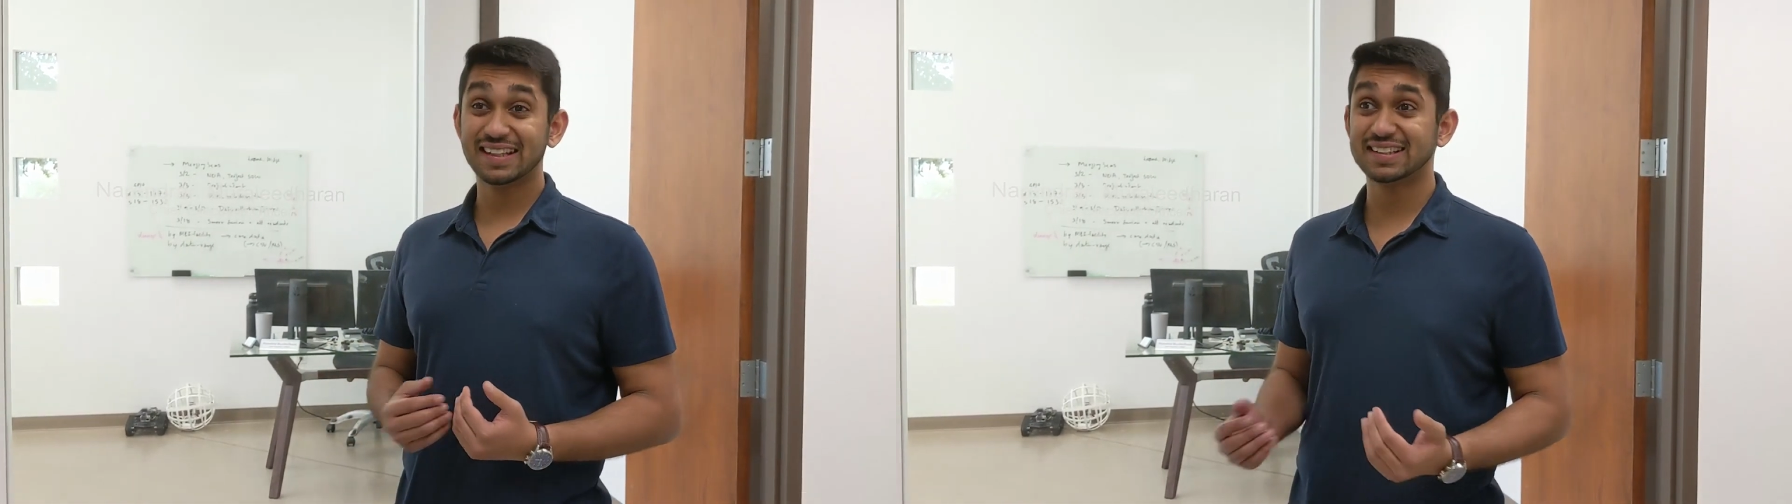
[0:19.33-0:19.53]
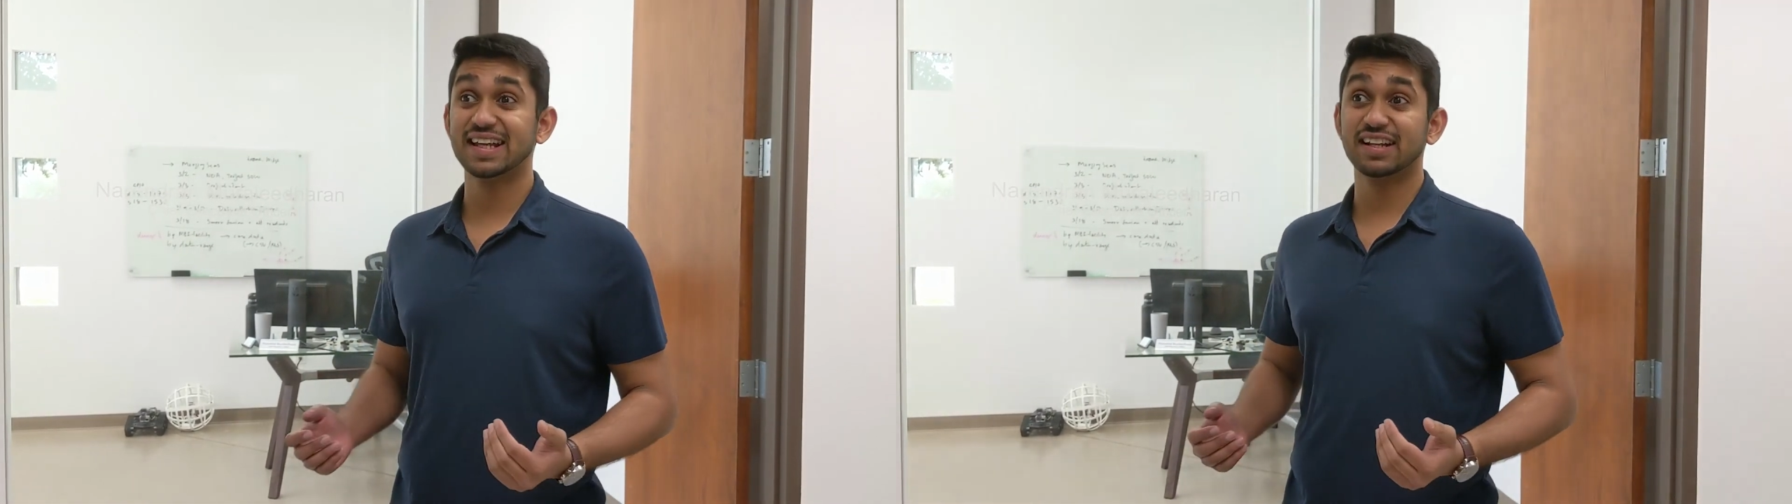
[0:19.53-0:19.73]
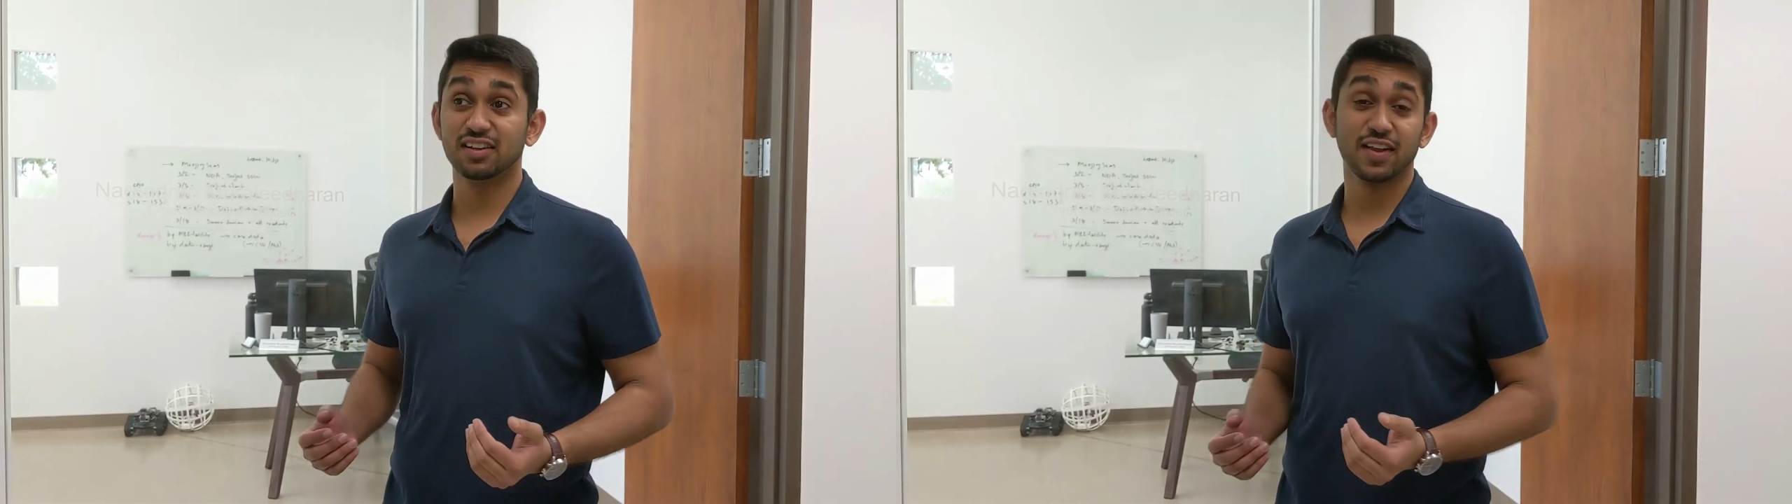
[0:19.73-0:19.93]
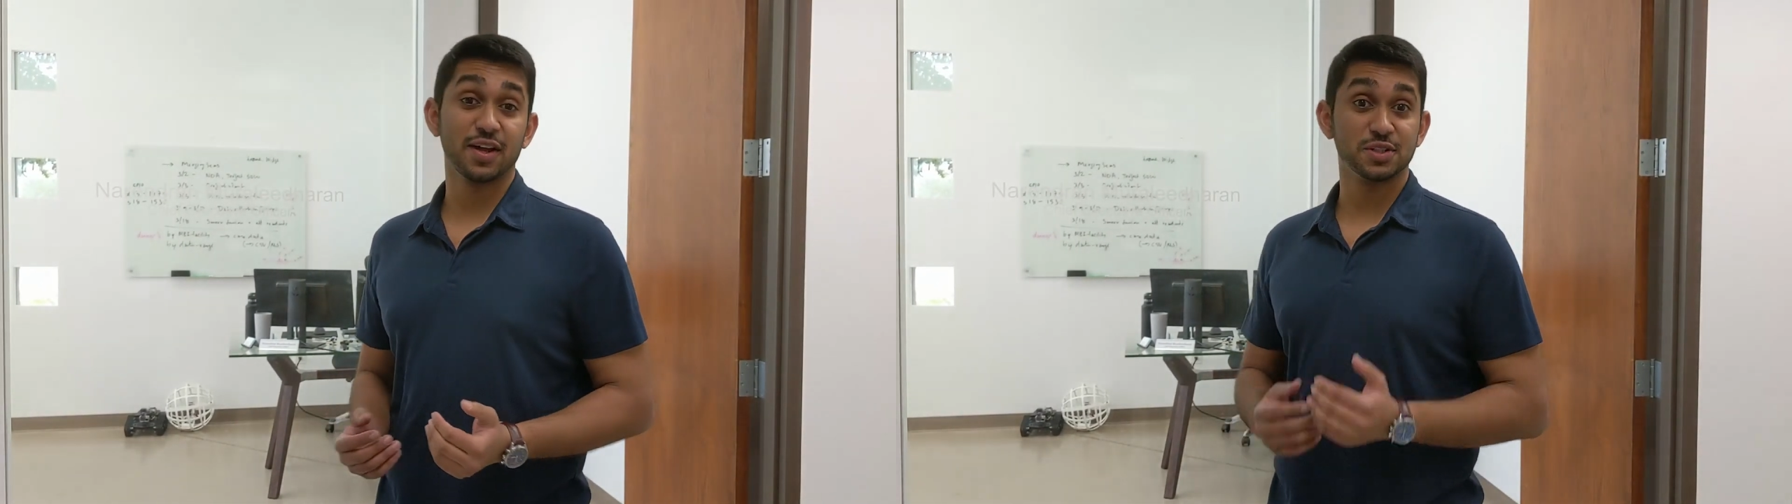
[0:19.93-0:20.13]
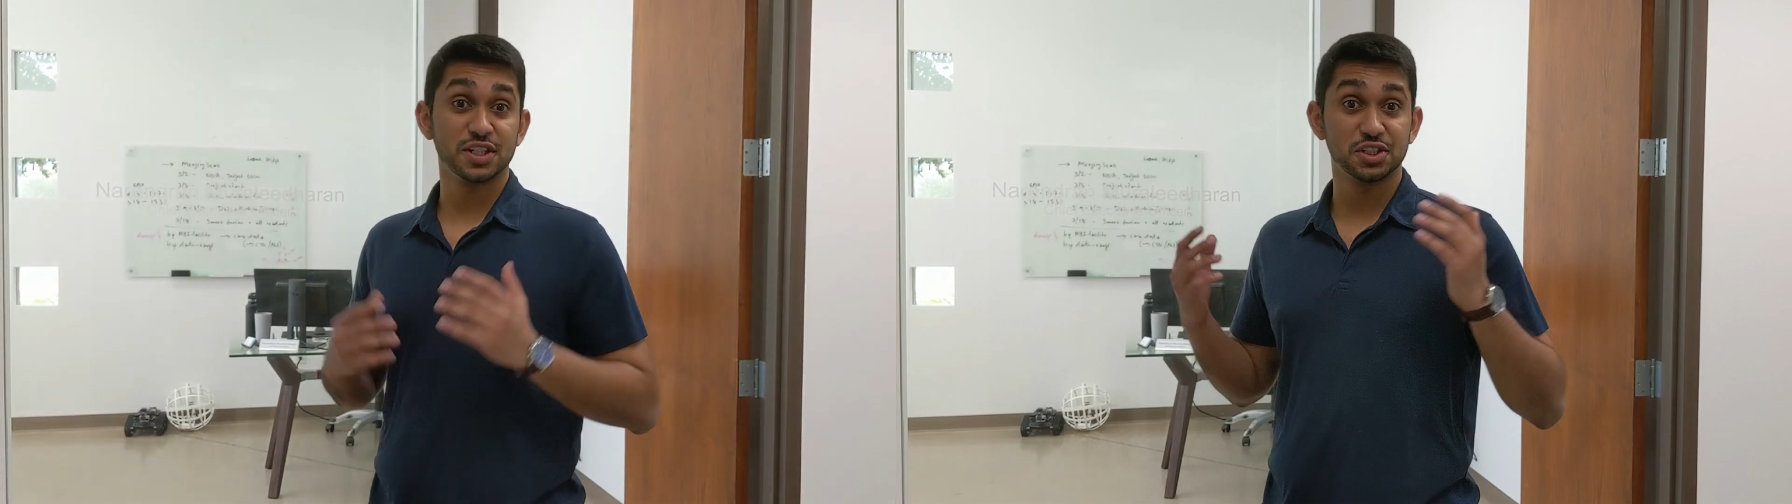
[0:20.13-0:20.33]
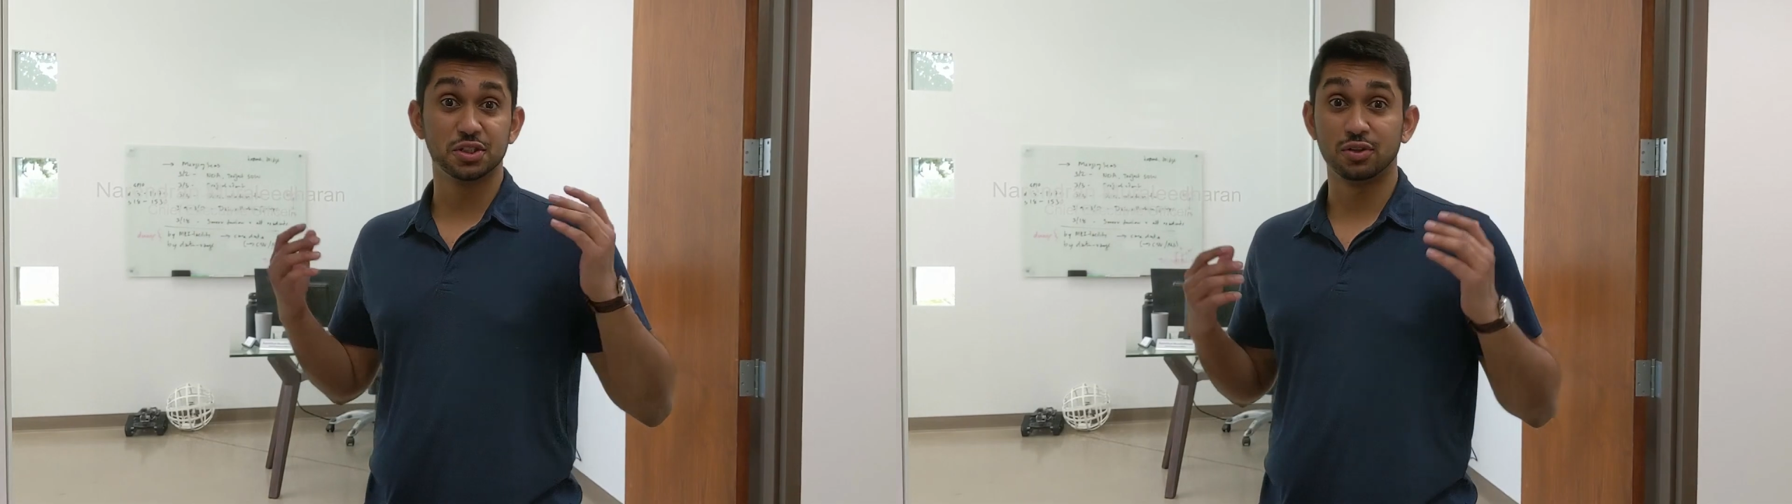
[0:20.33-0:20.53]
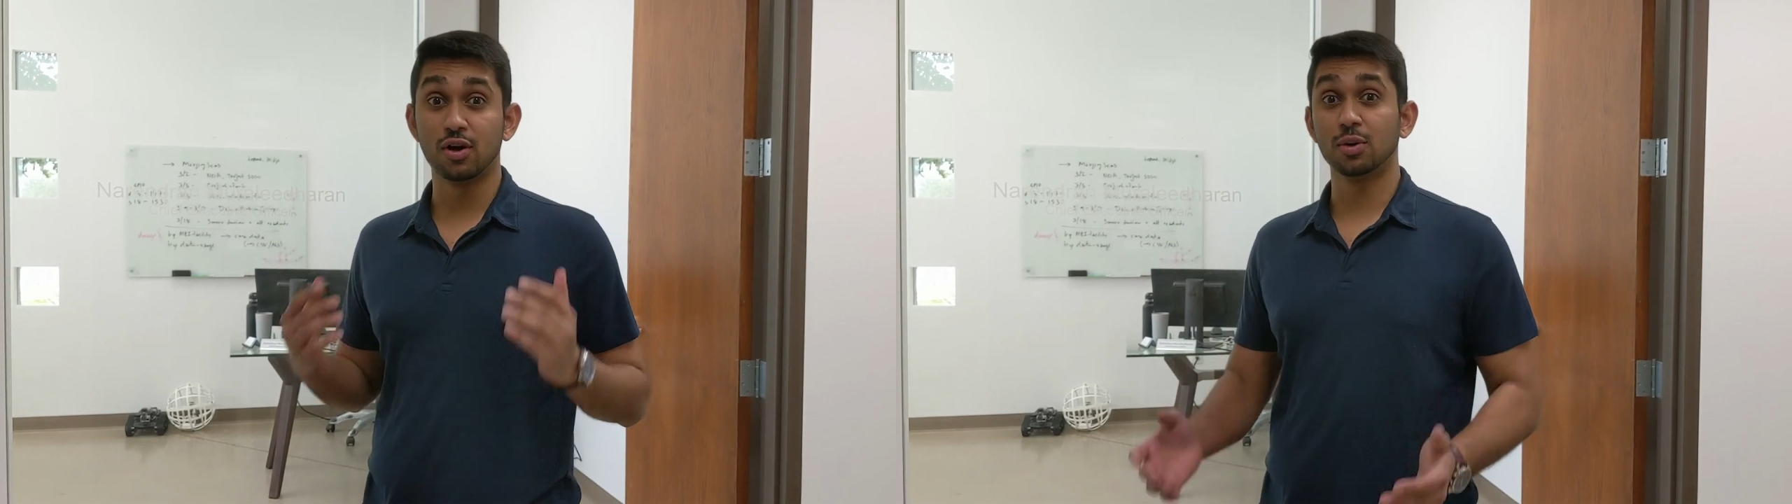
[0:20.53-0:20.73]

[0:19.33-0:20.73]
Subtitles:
tank allows us to grow